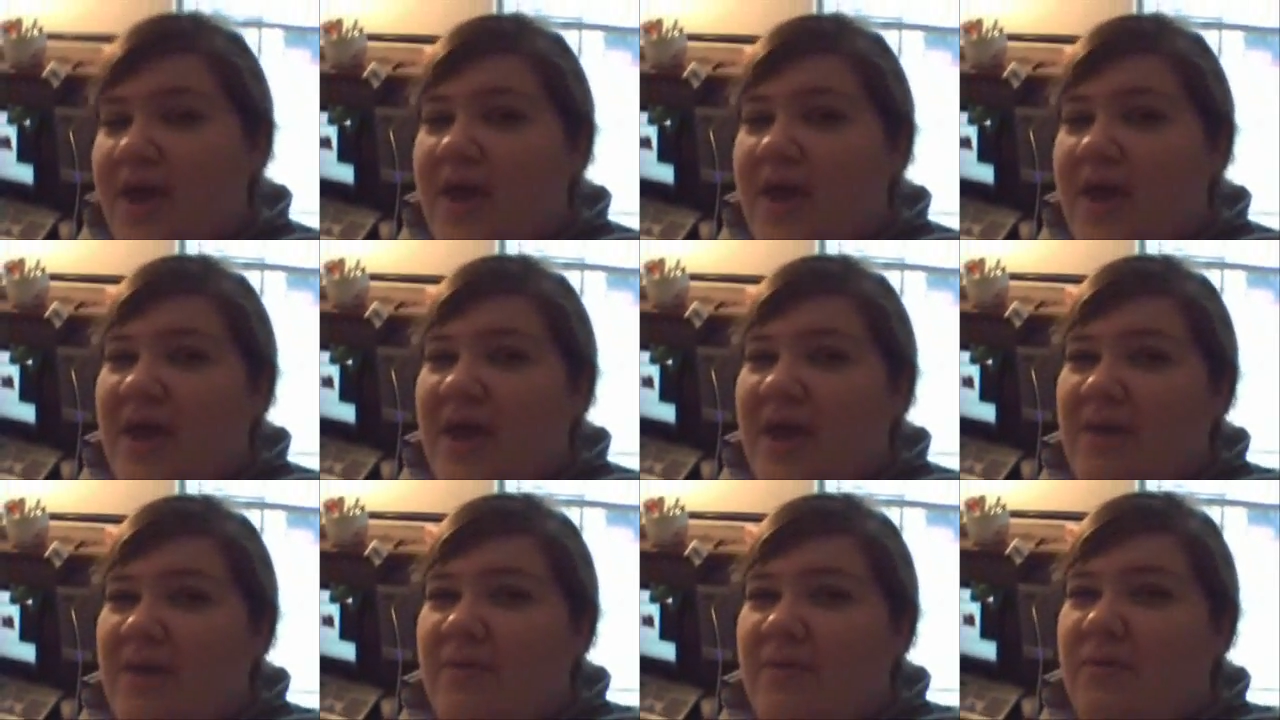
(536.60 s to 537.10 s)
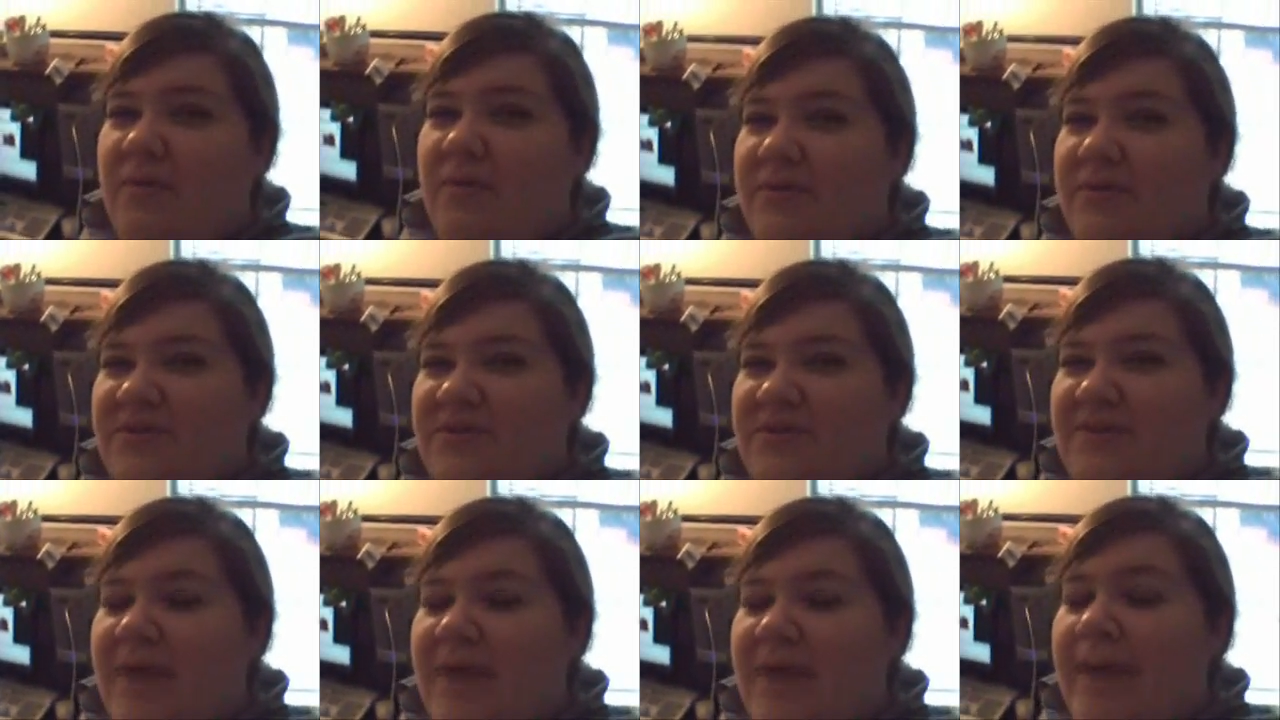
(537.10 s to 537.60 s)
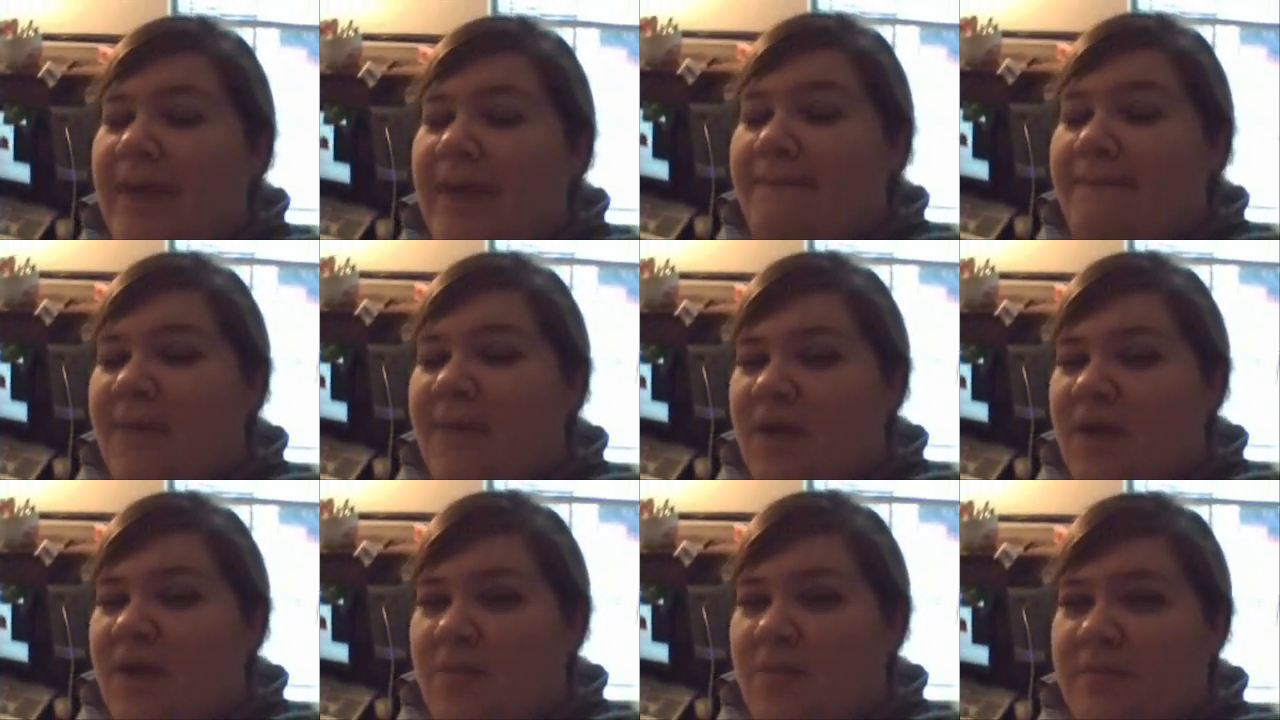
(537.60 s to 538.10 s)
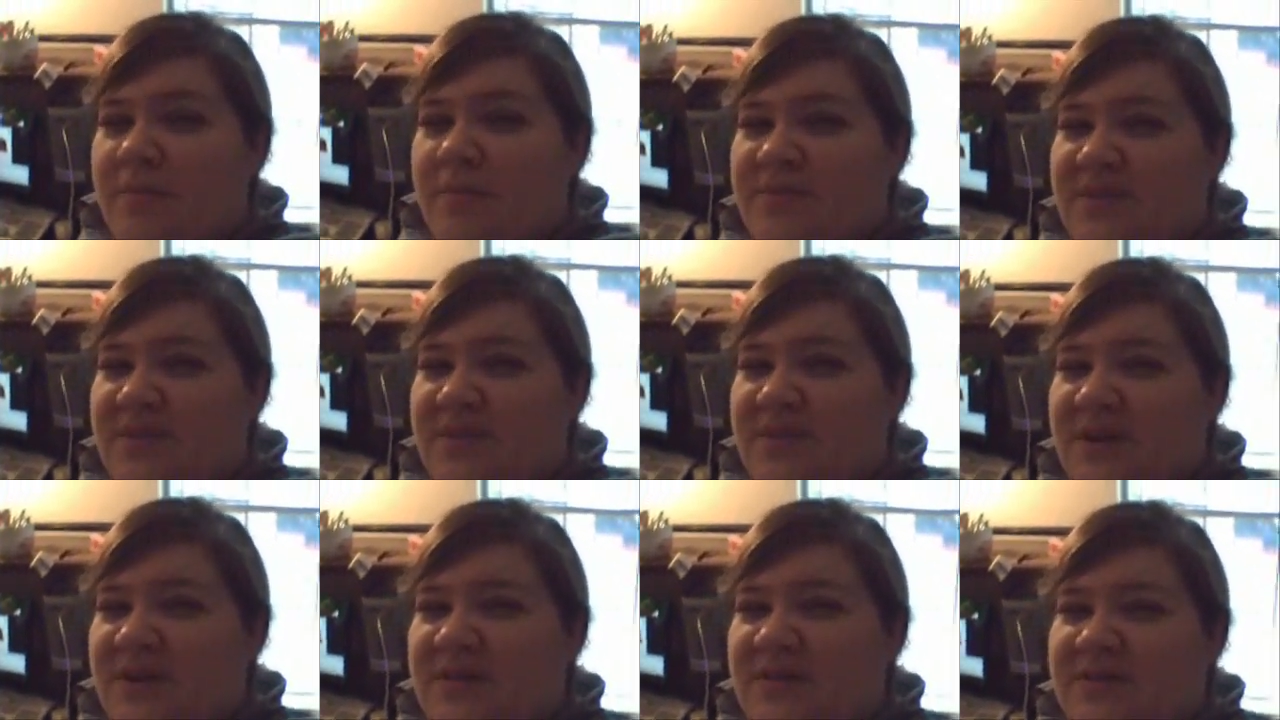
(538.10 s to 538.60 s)
he would have received a minimum
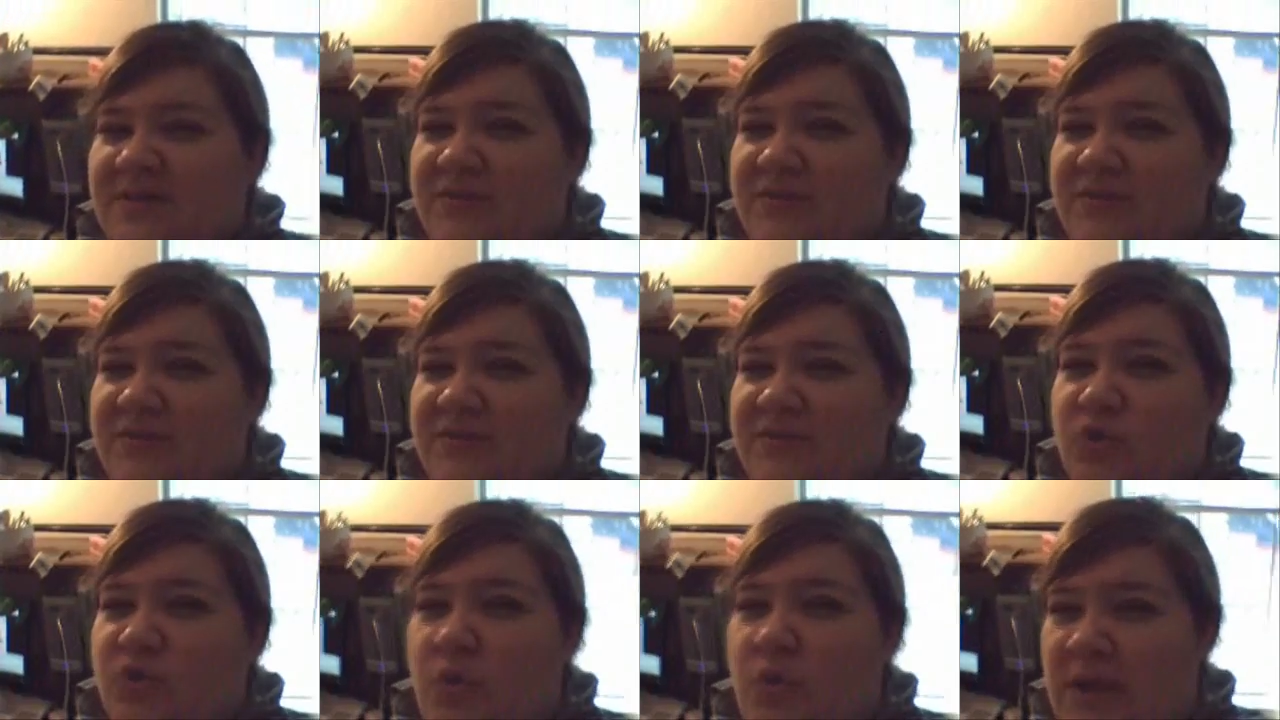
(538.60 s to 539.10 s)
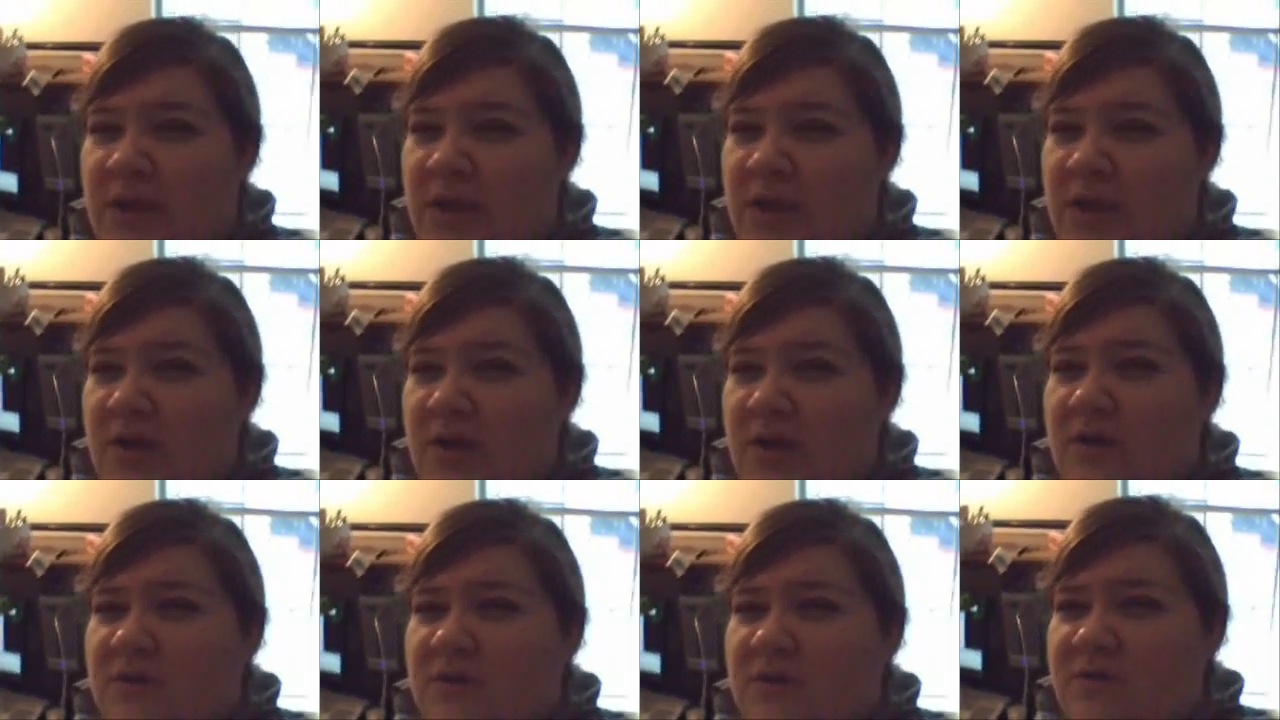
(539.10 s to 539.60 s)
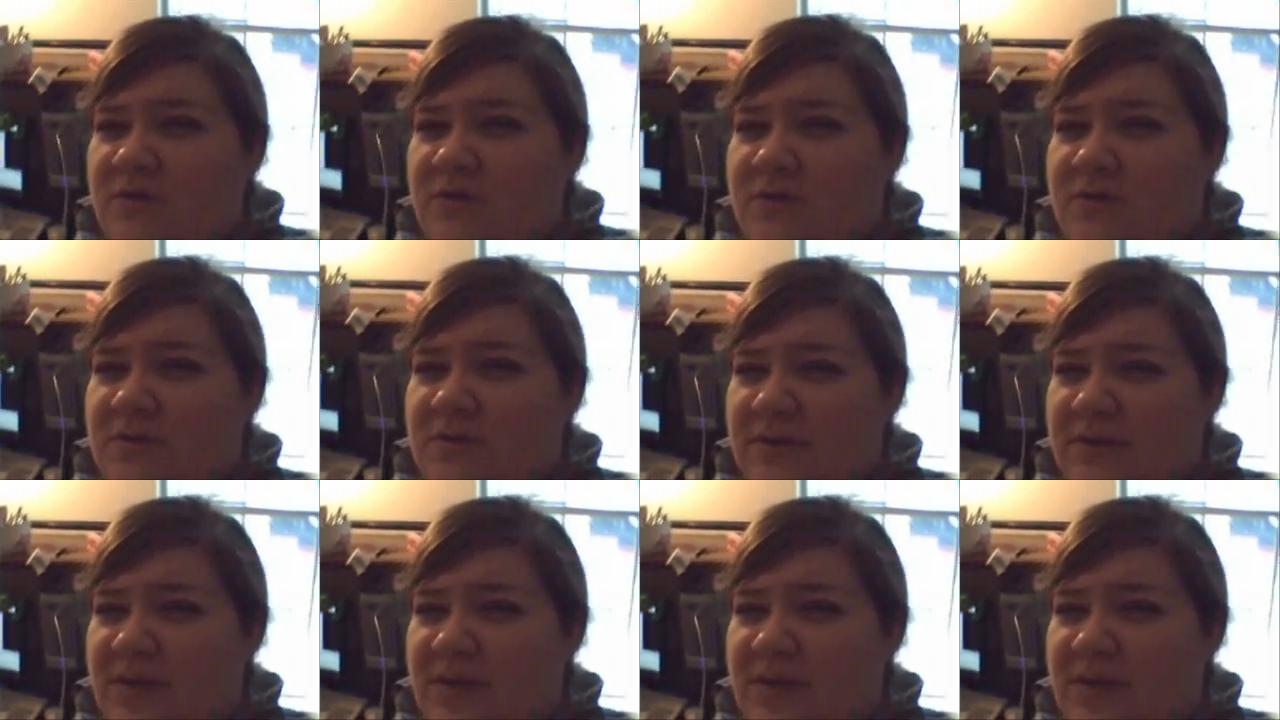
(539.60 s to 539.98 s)
sentence of 20 years